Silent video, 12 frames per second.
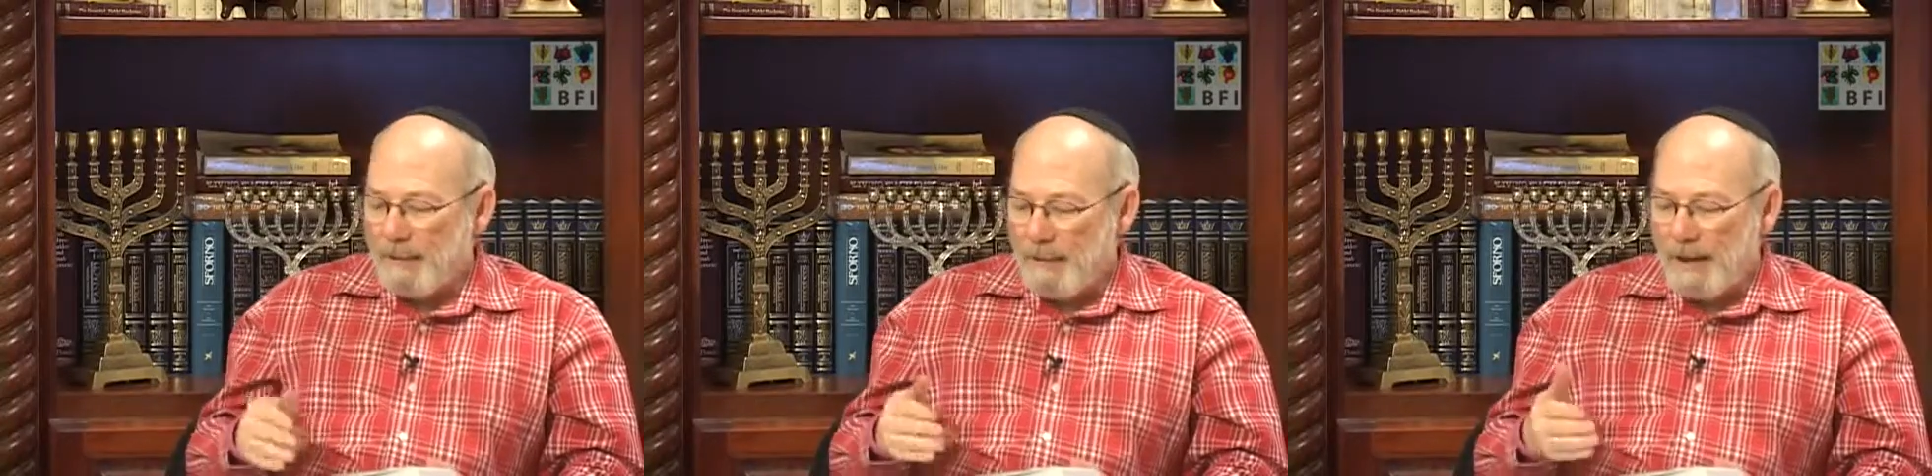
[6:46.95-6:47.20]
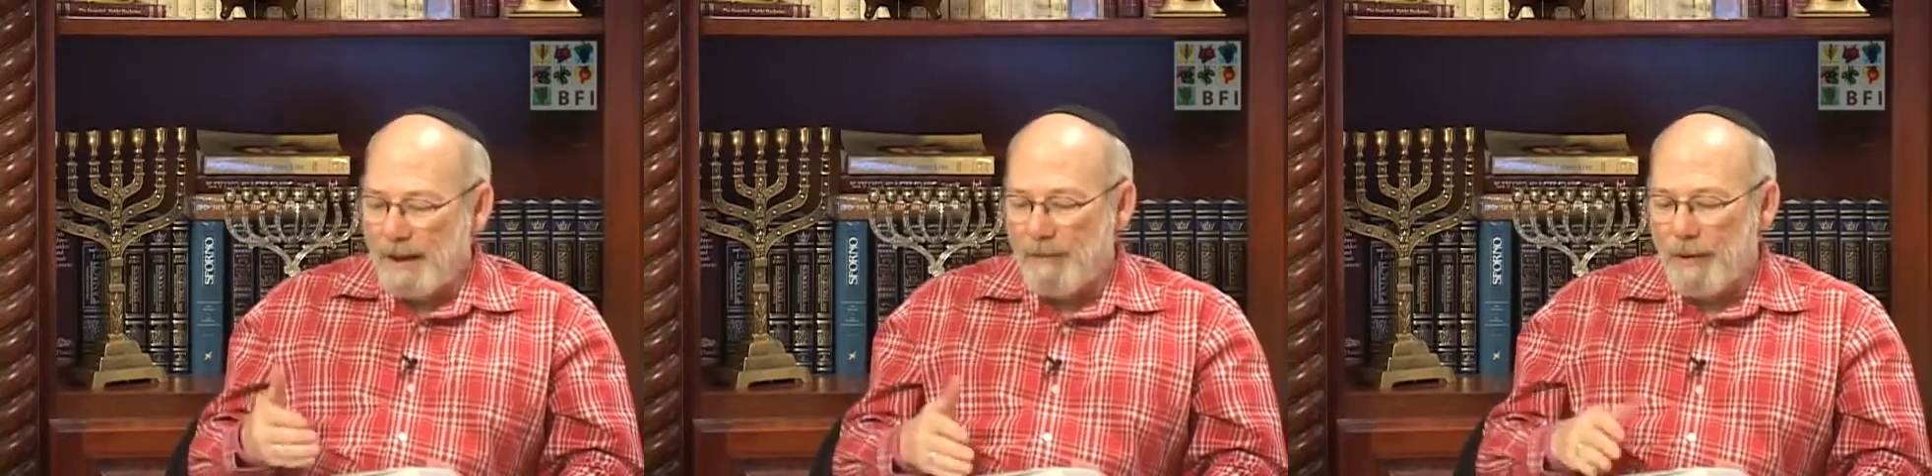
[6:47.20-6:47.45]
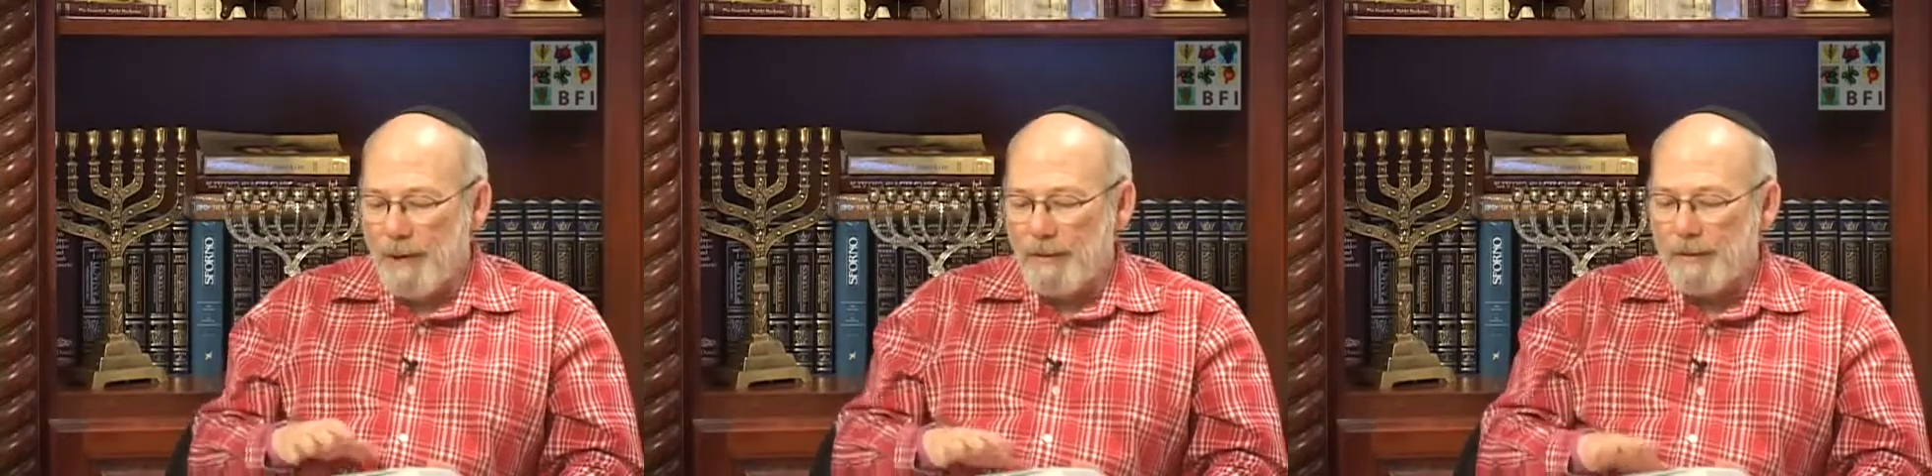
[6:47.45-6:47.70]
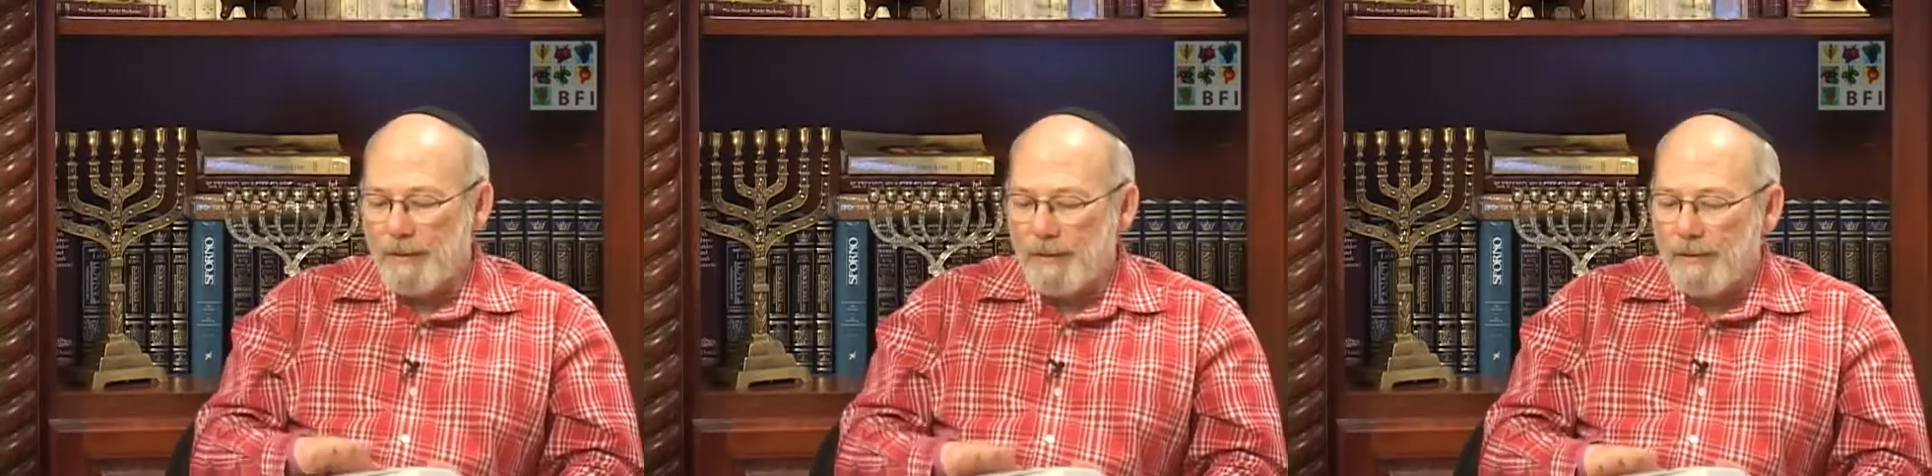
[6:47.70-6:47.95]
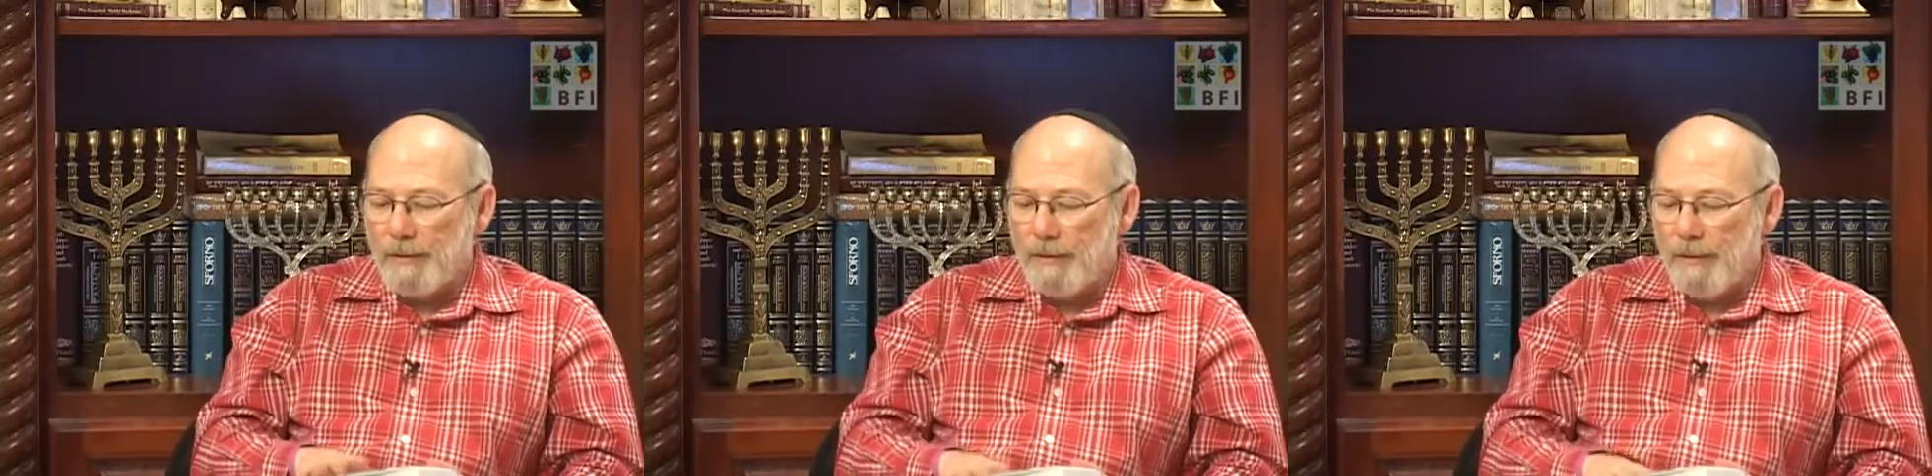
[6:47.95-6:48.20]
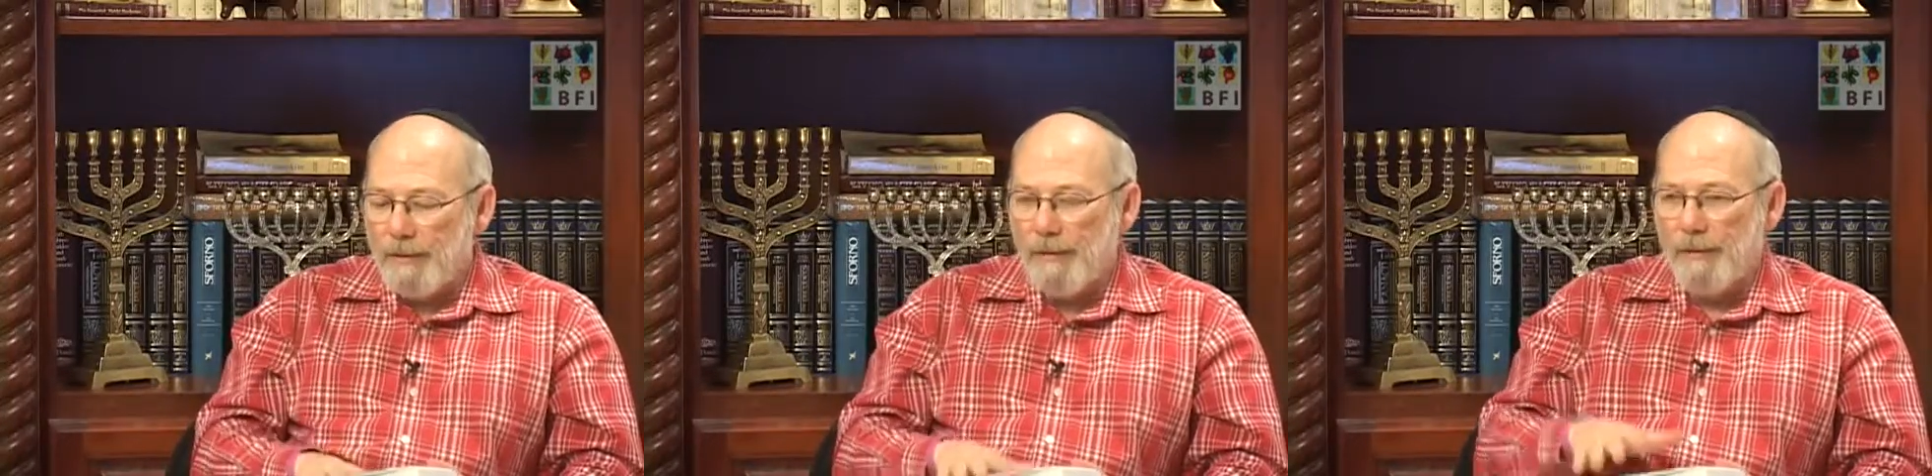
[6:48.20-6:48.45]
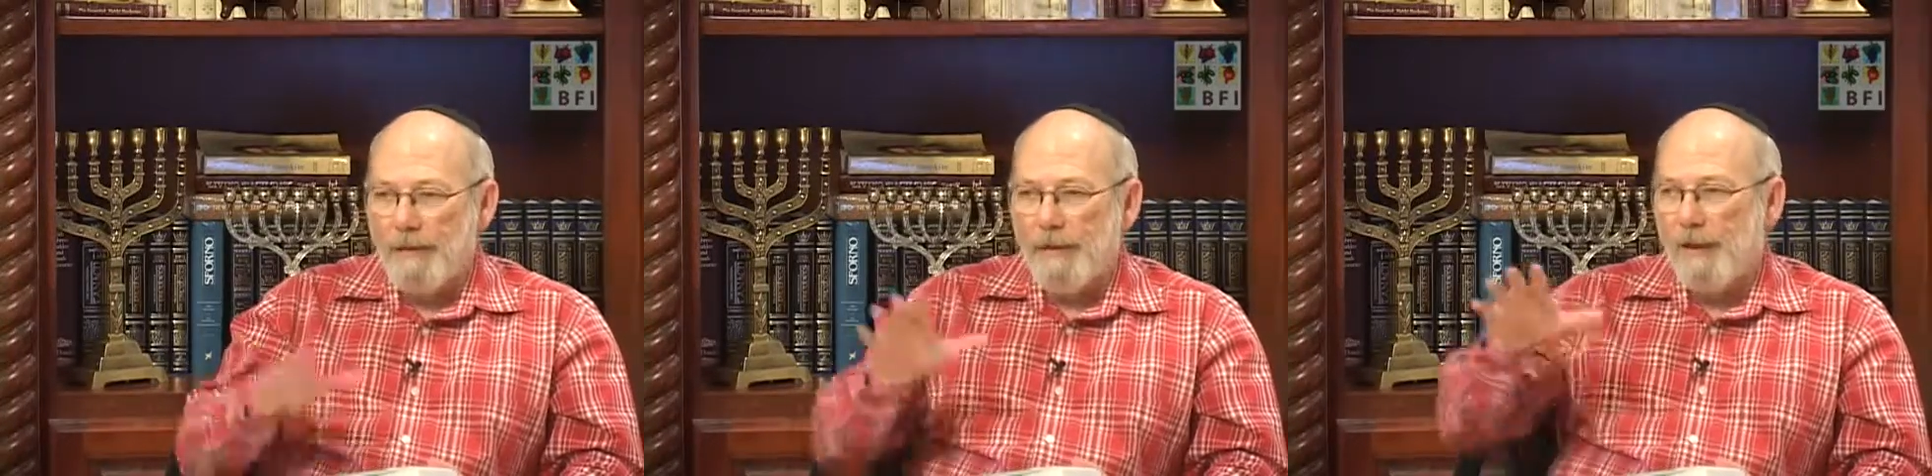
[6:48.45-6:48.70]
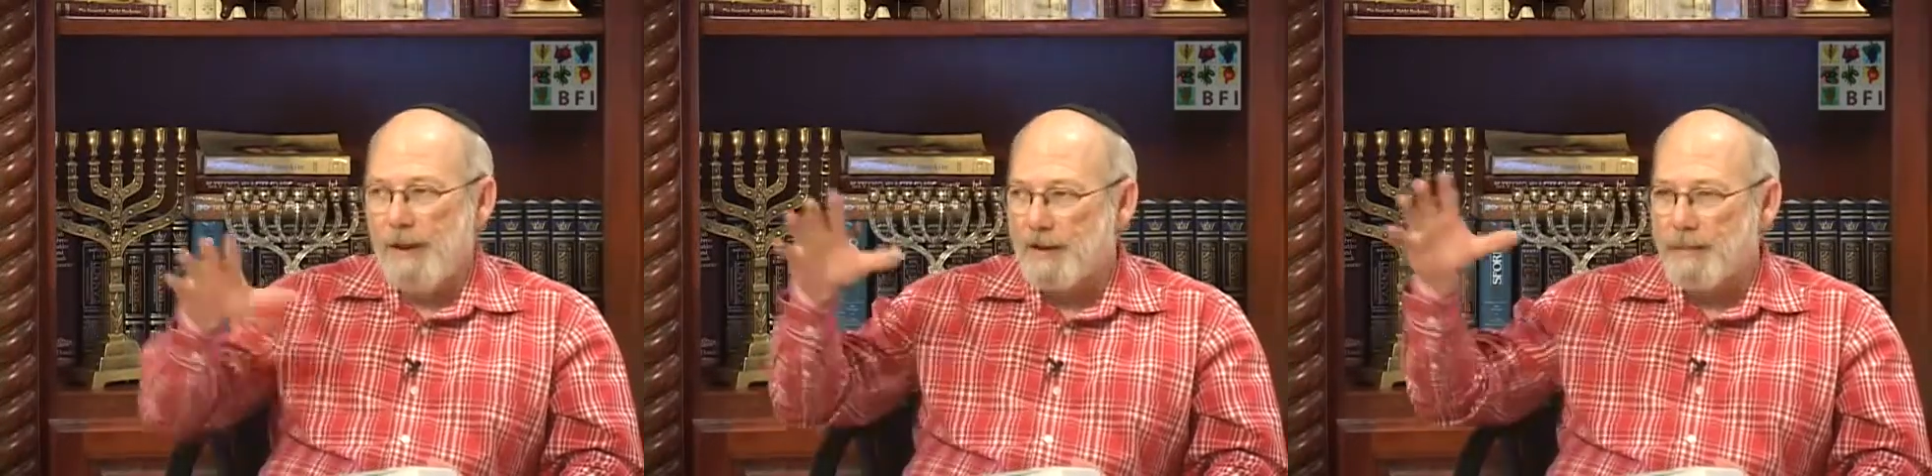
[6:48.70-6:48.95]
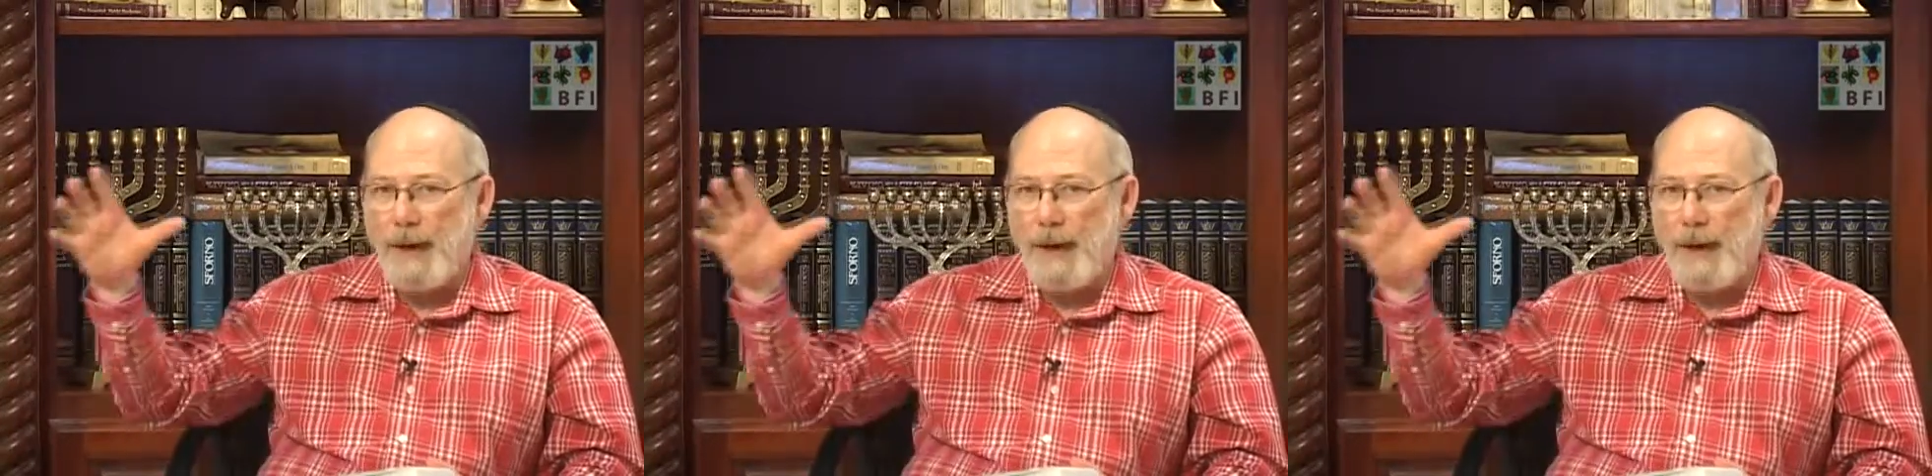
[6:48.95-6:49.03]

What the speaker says: But he wrote, his